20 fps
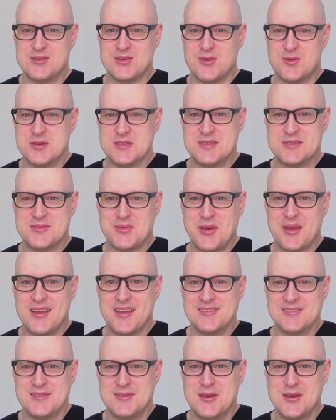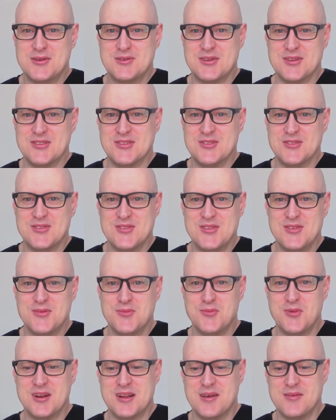always a slight hesitation
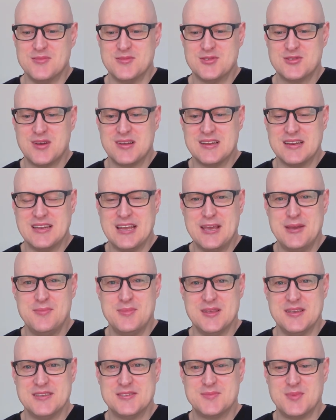when I'm trying to name these,